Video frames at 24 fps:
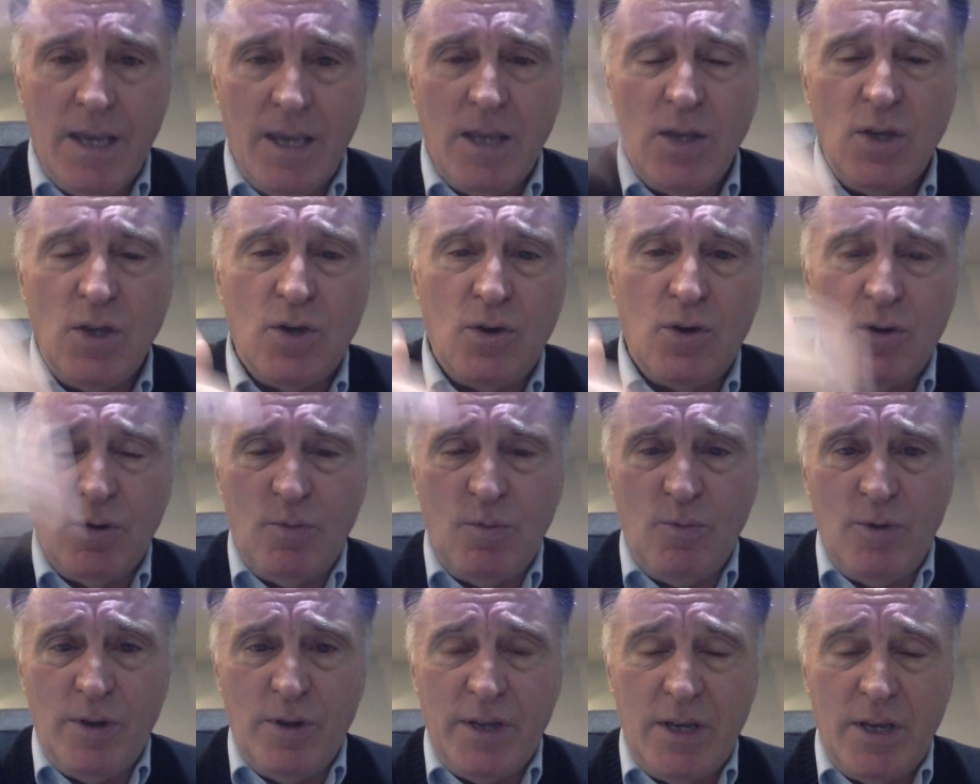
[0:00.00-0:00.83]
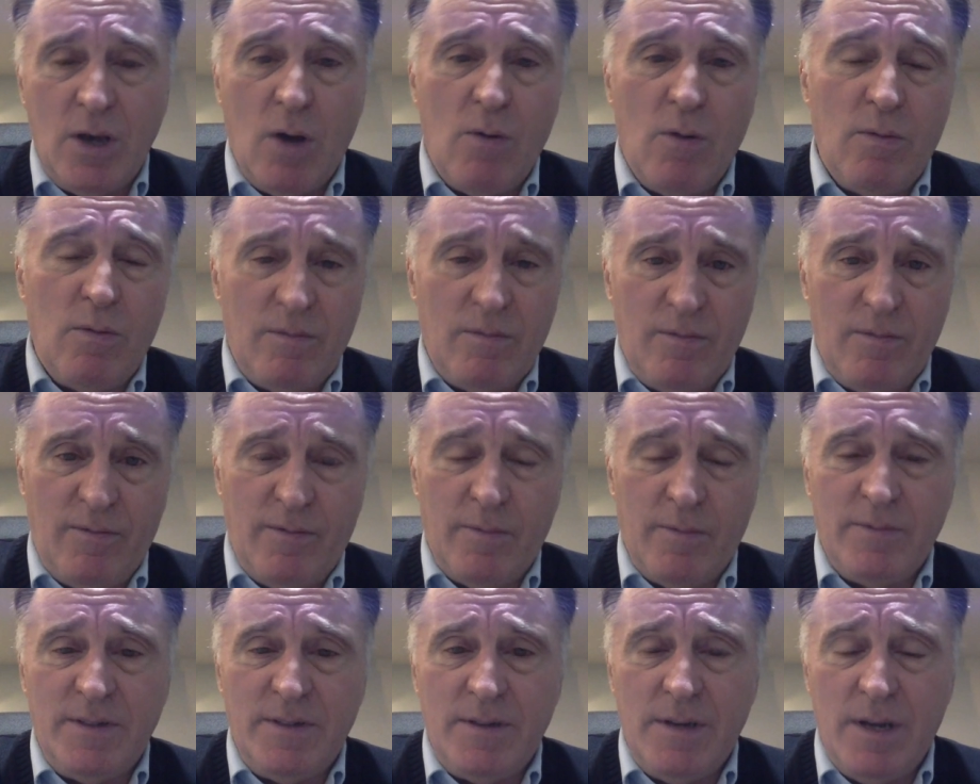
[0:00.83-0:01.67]
you couldn't really go
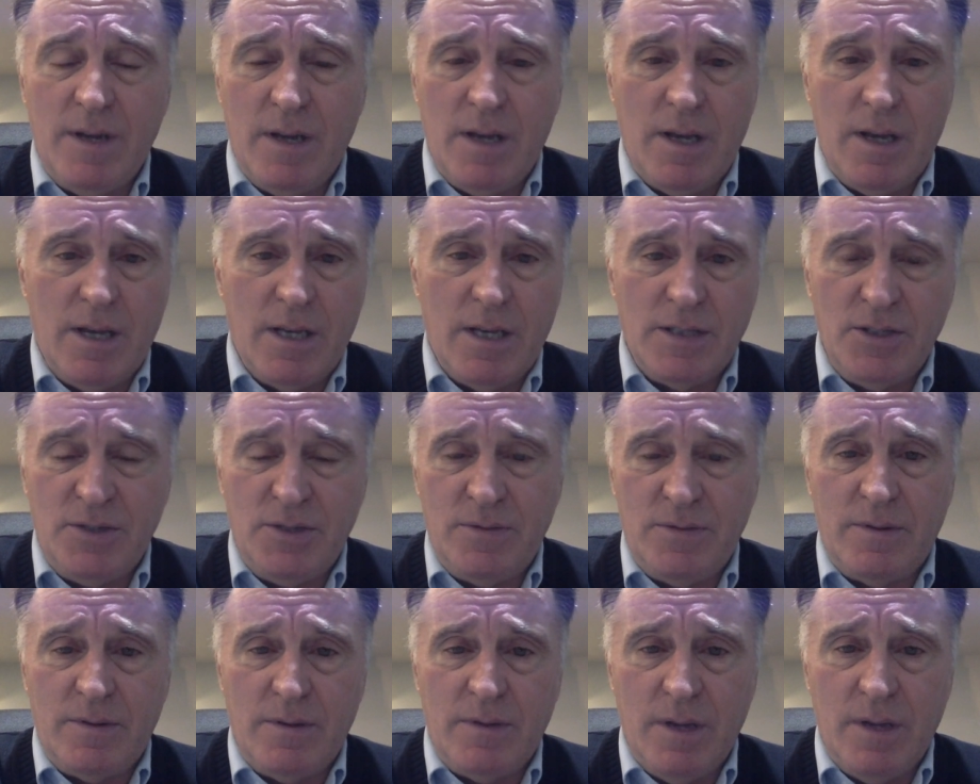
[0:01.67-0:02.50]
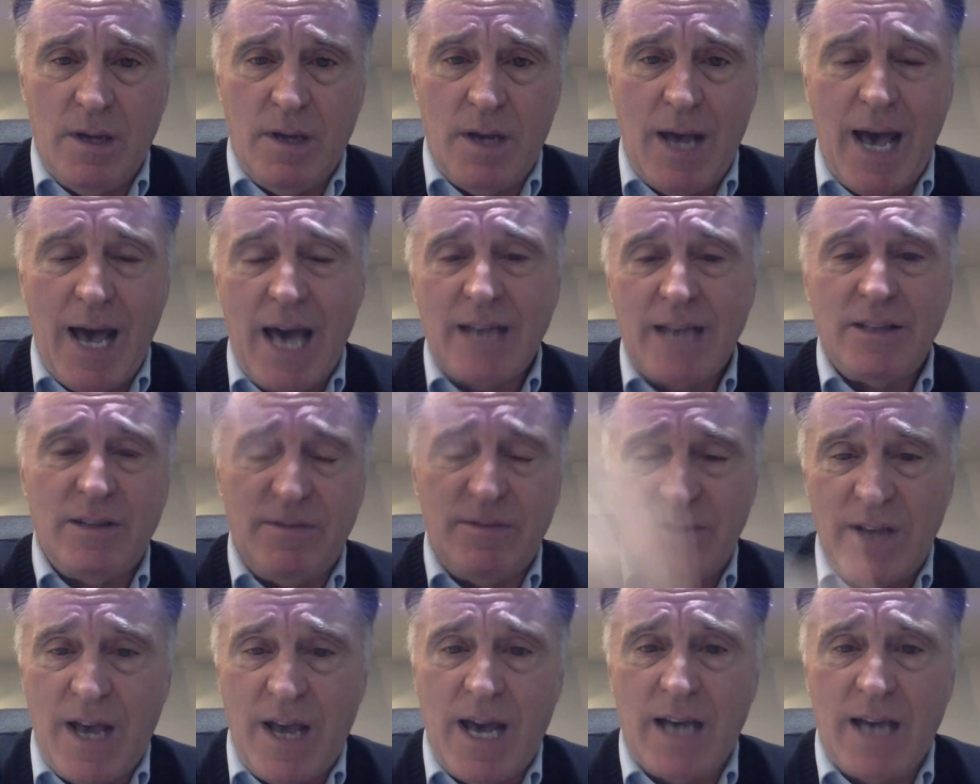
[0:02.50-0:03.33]
from octave
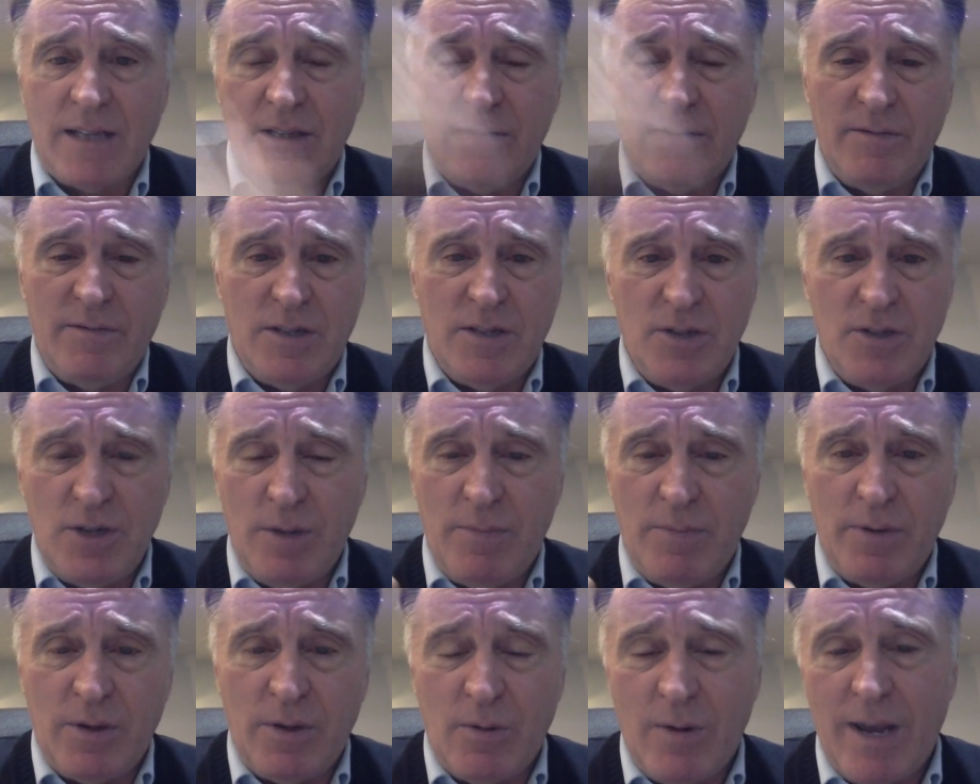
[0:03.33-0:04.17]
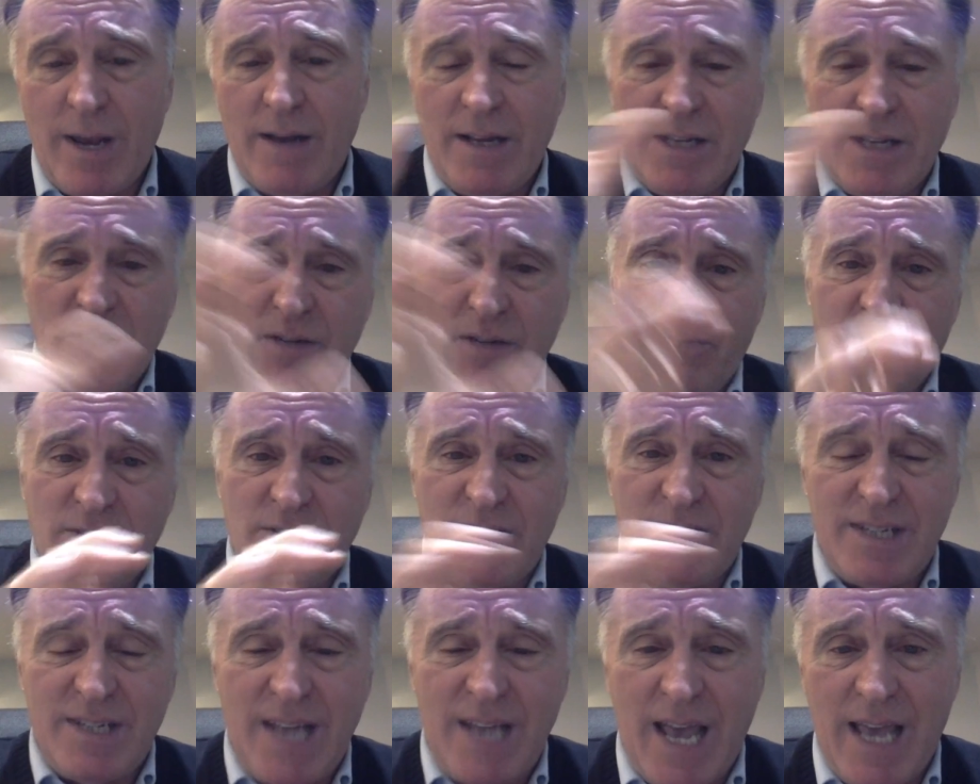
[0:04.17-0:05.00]
to octave and jumping around in different
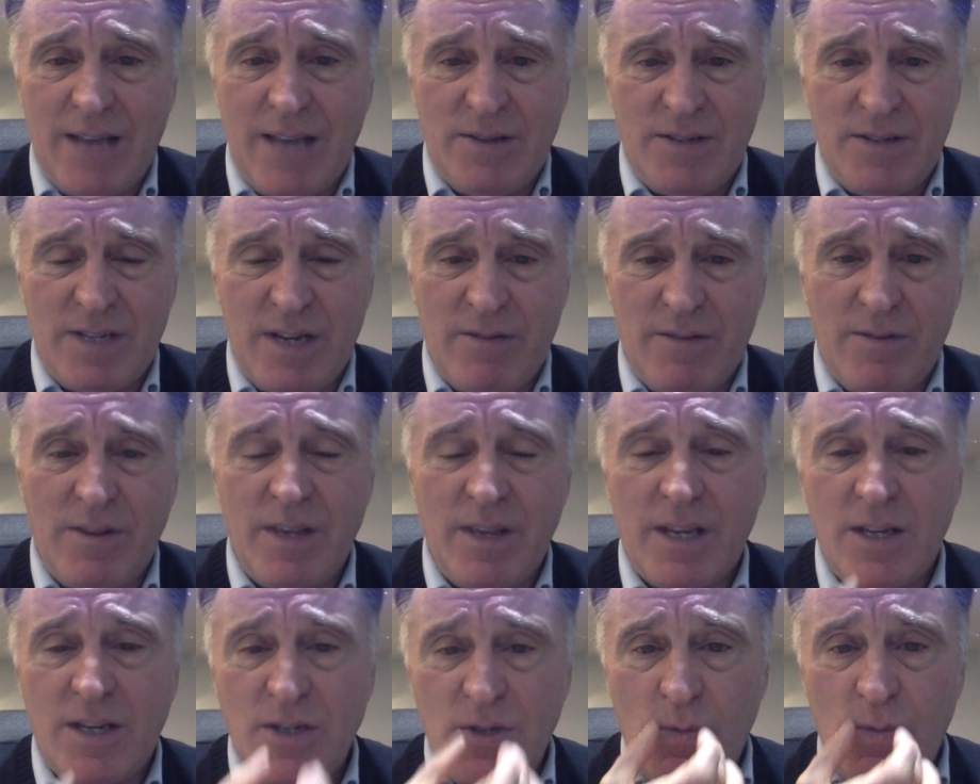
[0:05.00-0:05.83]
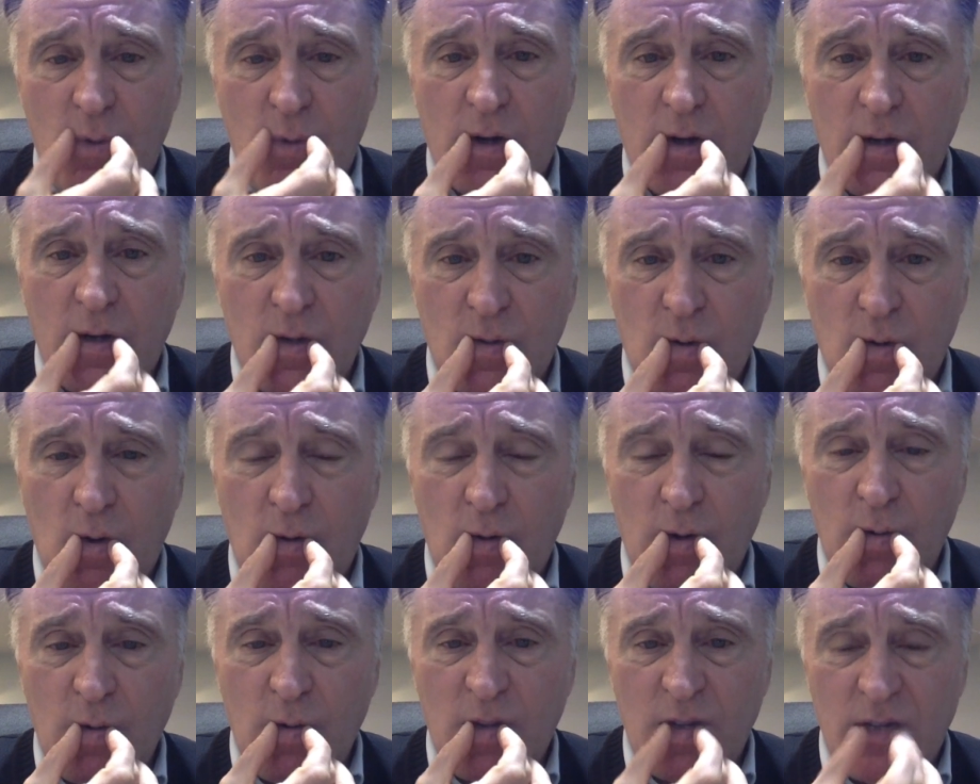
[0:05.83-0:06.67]
styles and everything because you weren't controlling
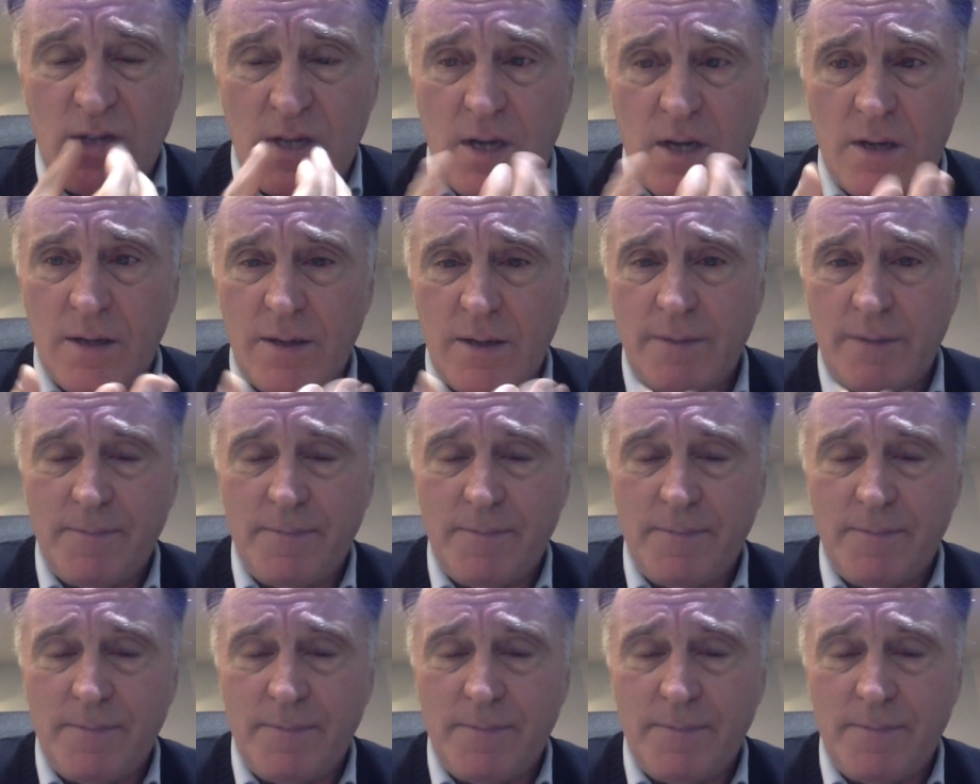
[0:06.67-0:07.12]
it with the tongue.